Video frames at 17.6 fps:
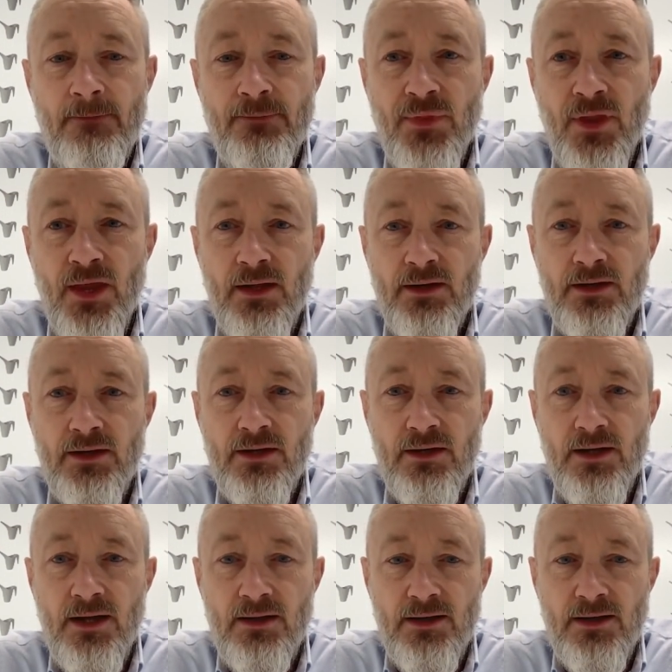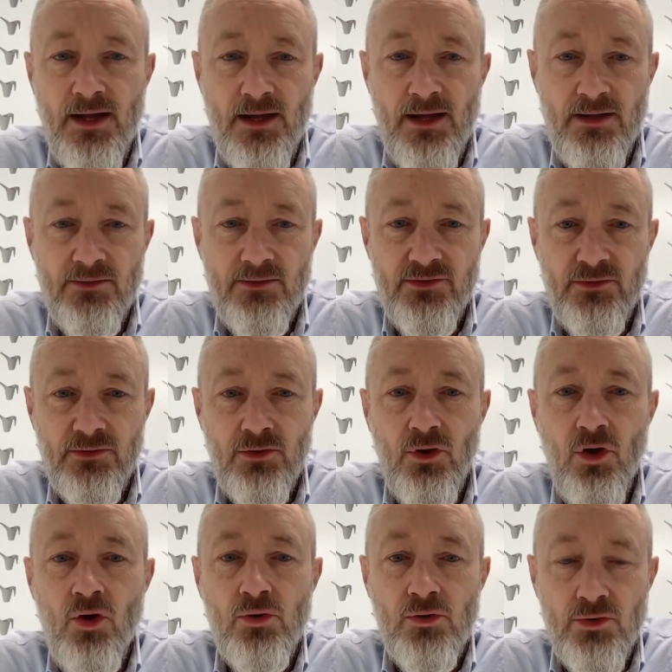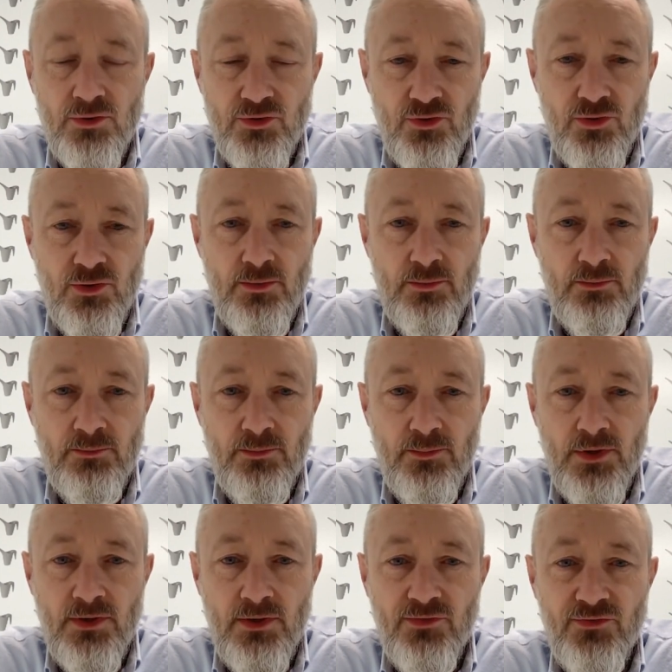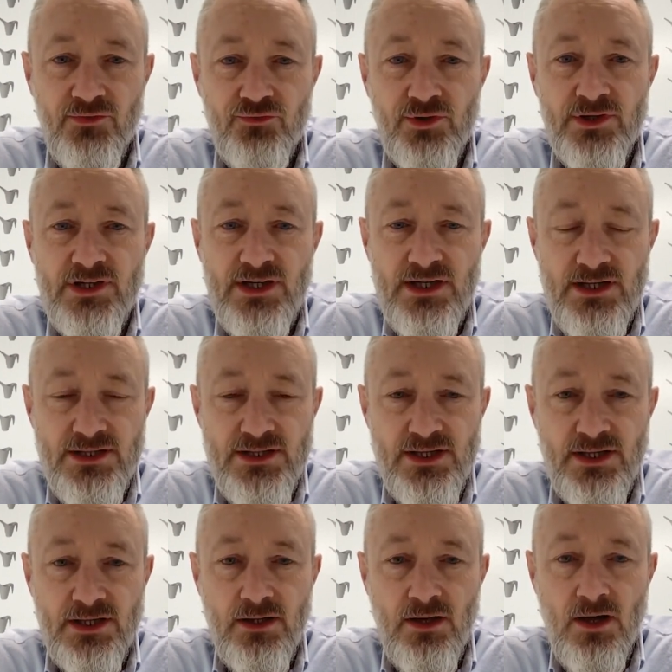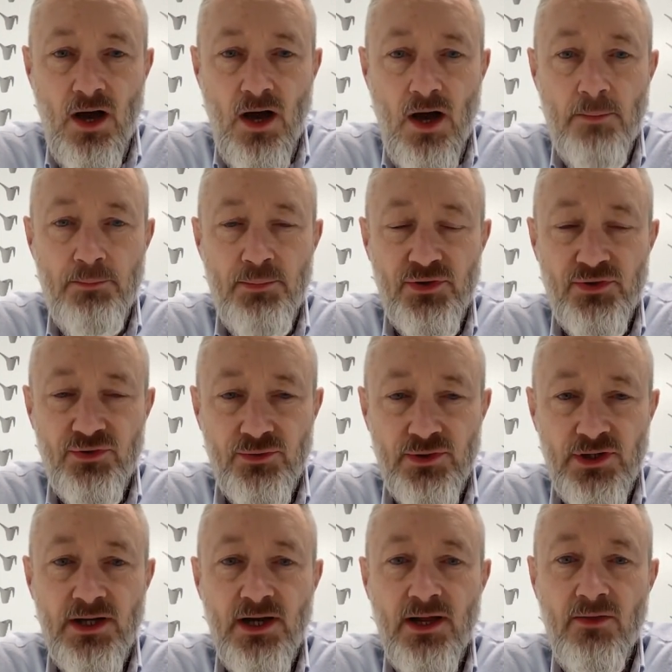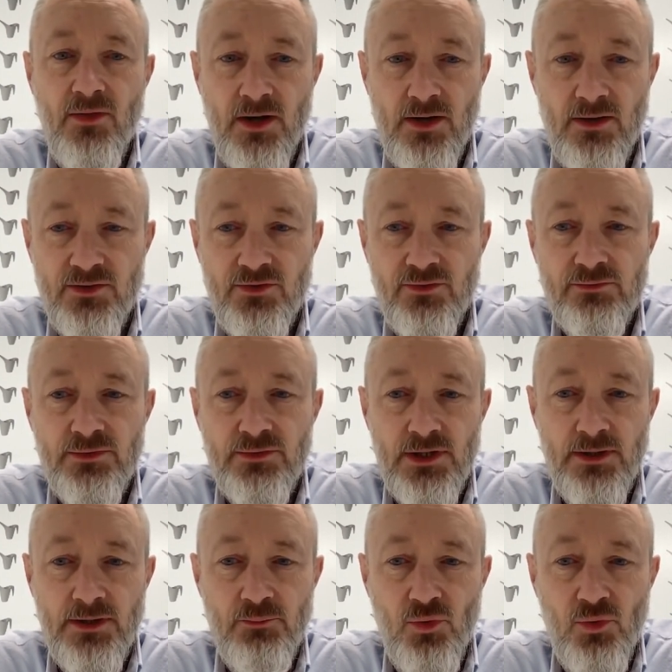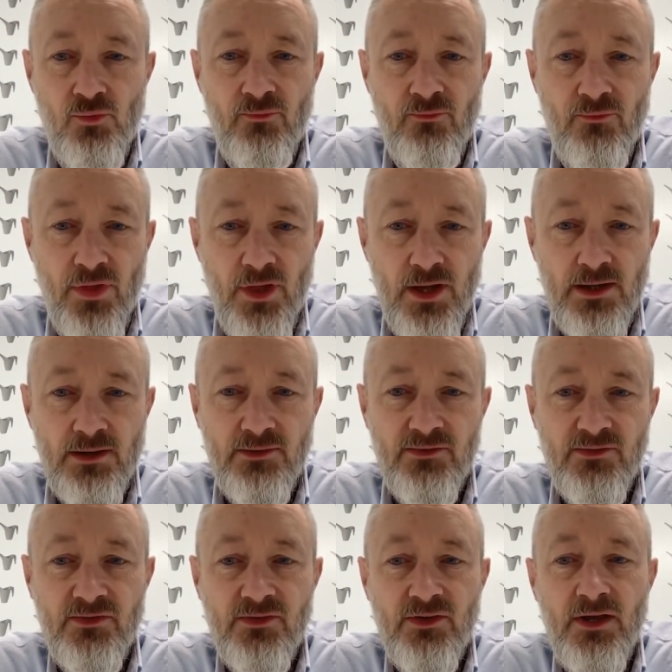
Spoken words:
and has longer term strategic opportunity there to really move things?